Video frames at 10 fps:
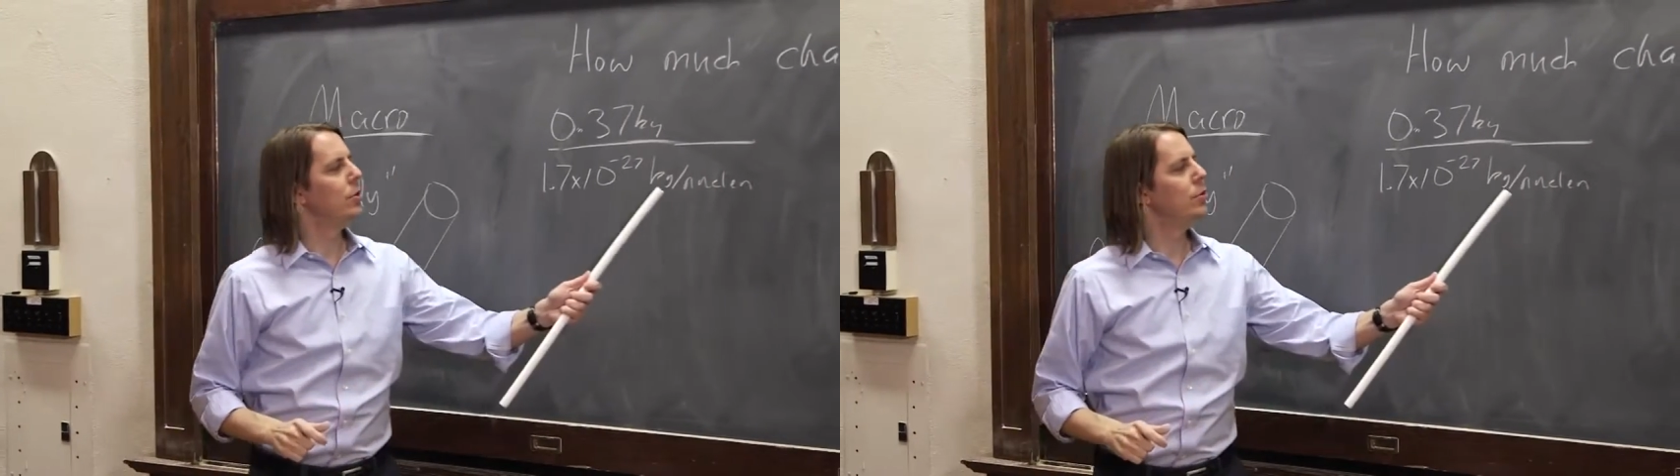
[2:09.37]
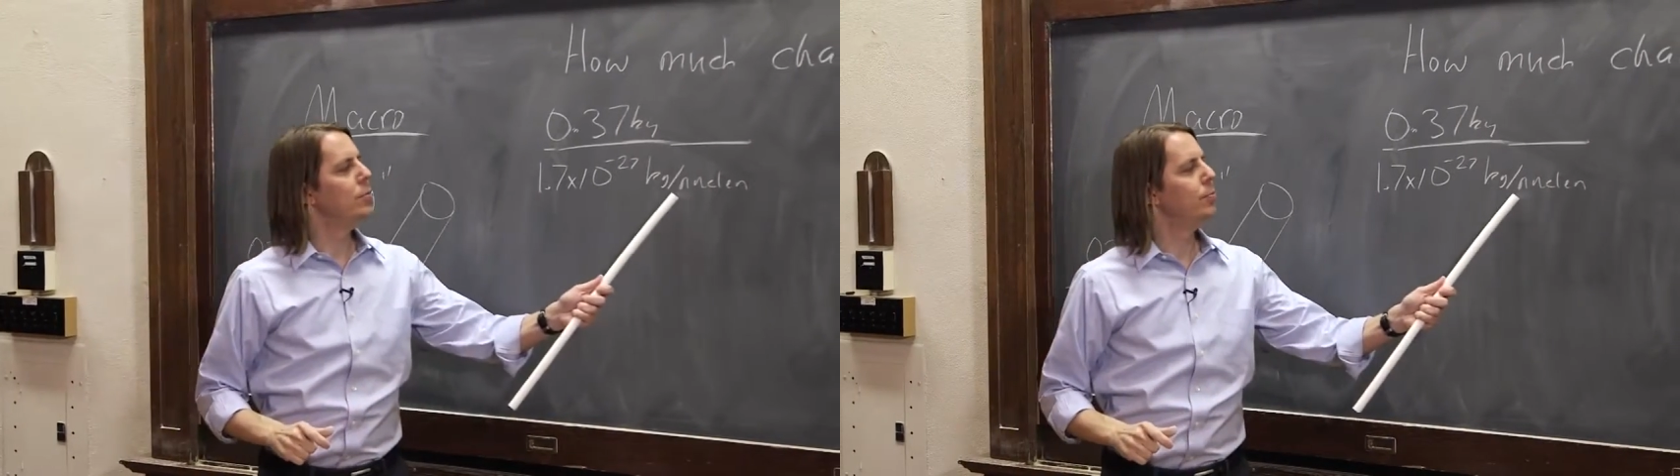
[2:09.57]
a
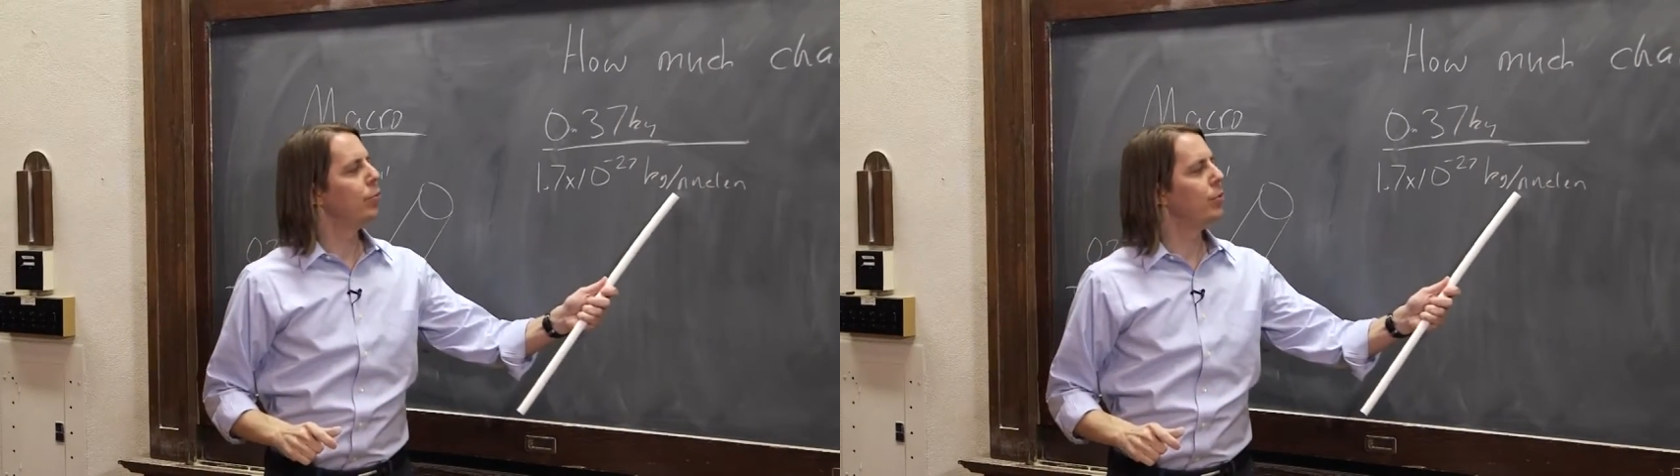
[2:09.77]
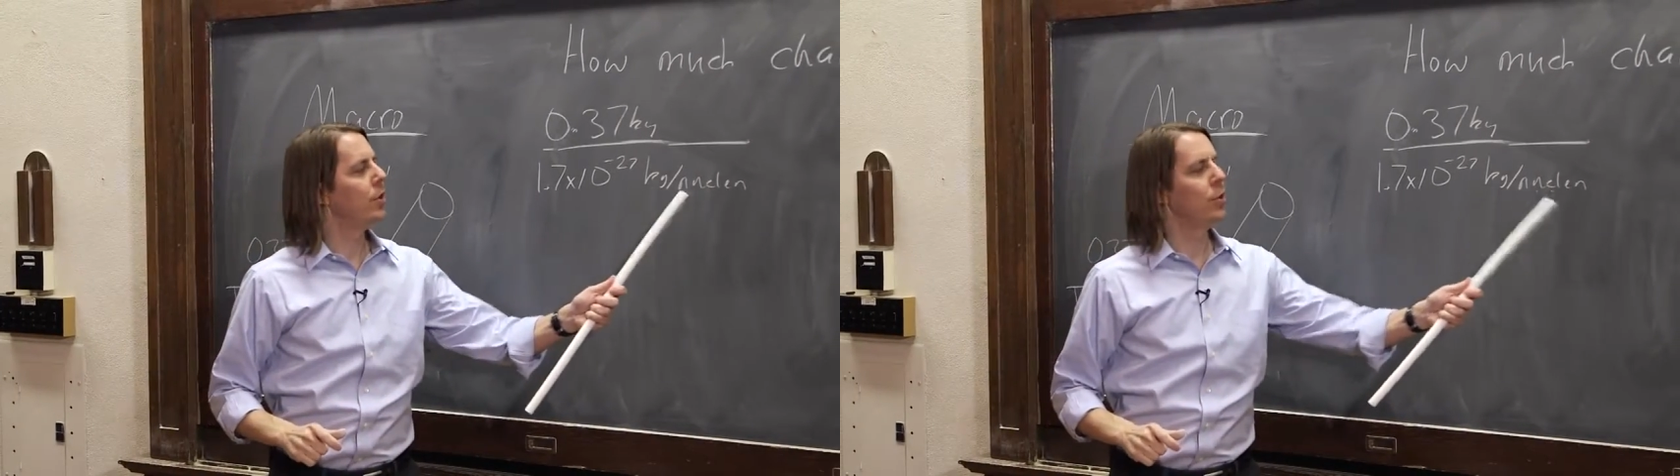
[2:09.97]

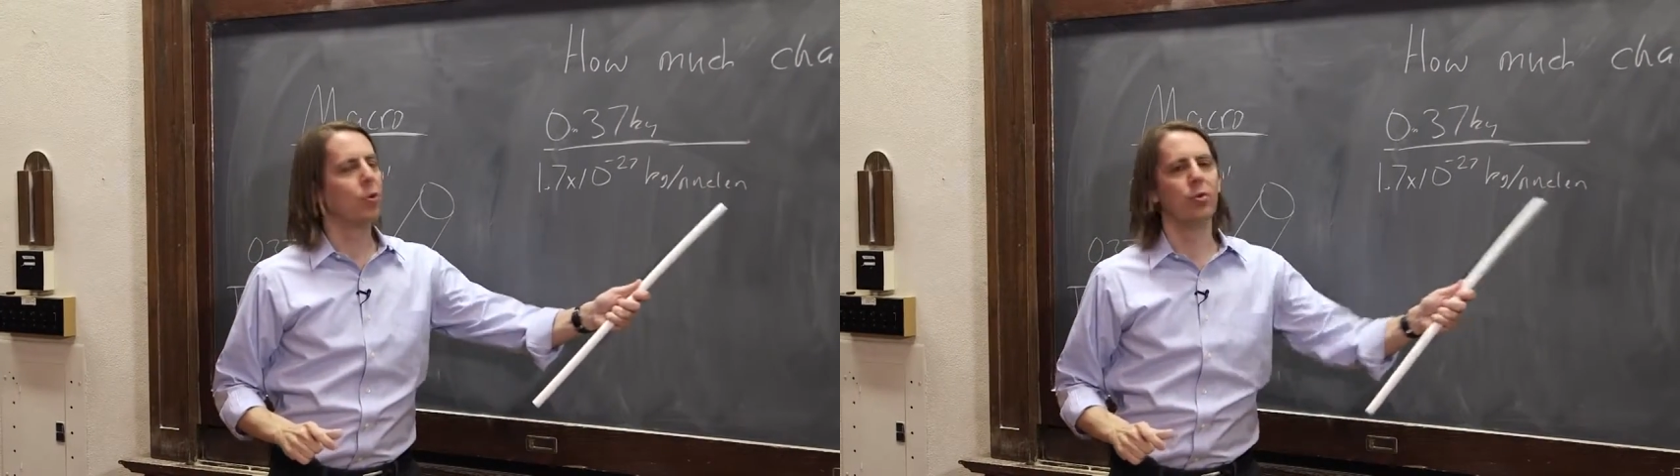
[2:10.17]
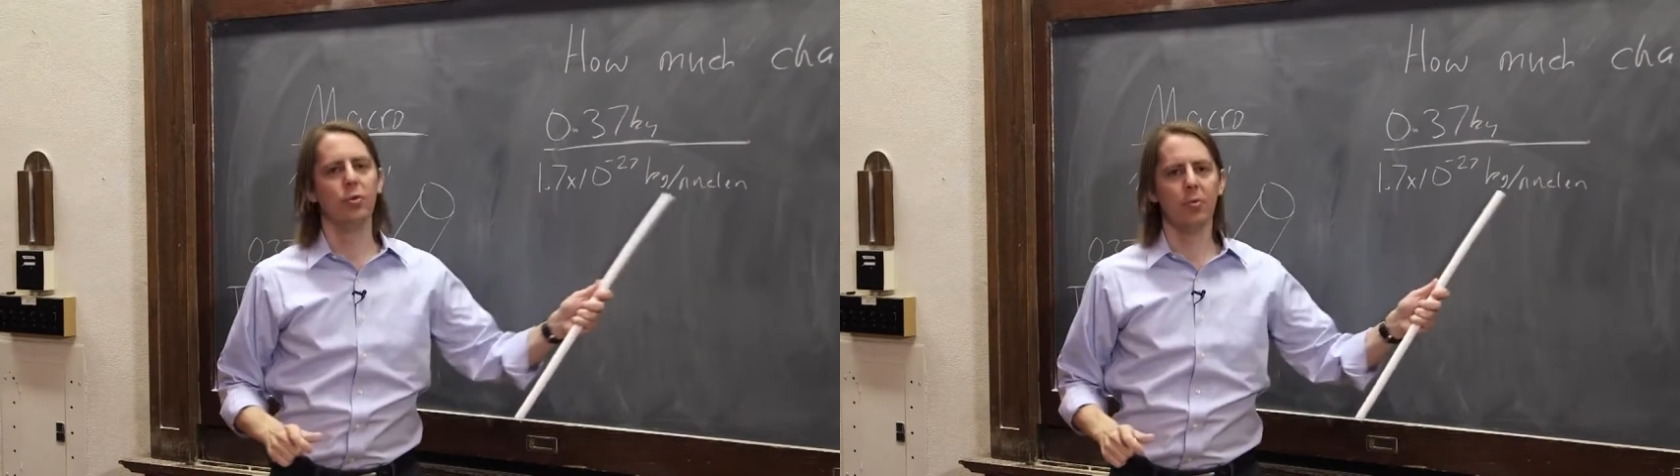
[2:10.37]
proton
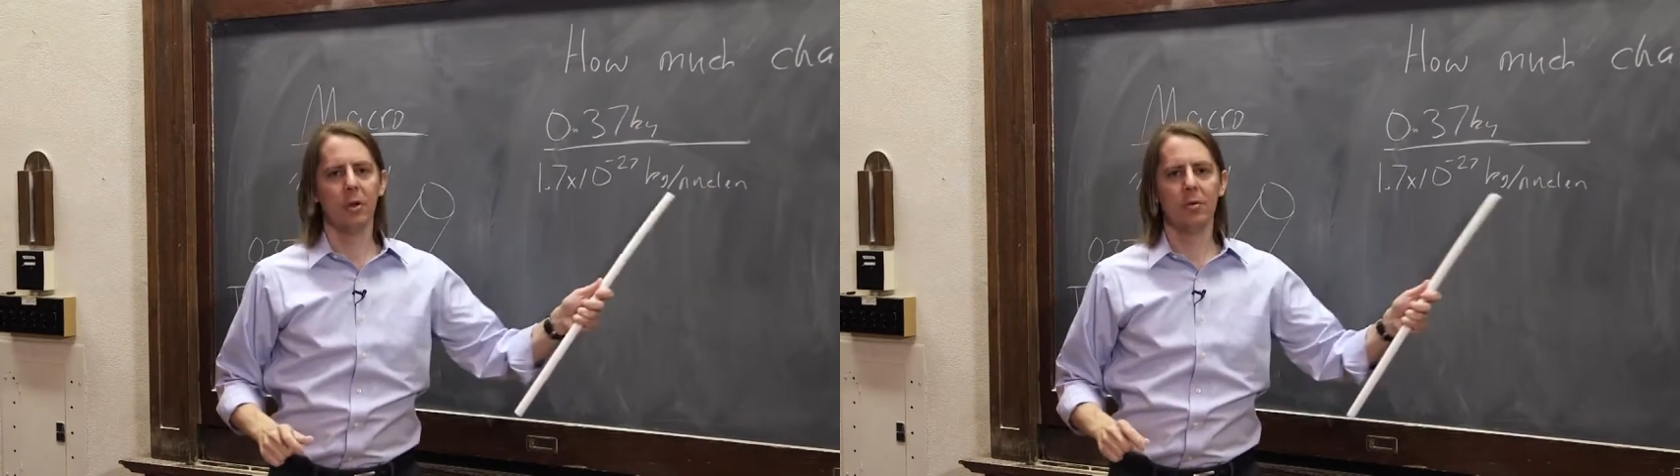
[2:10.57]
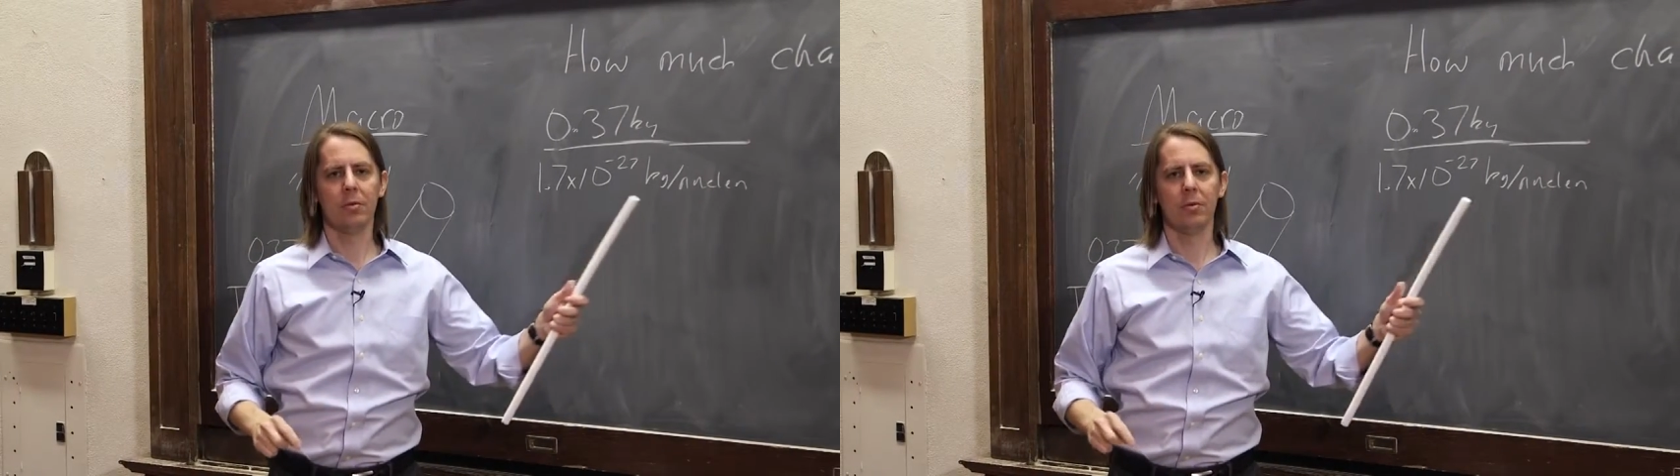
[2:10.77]
or a neutron.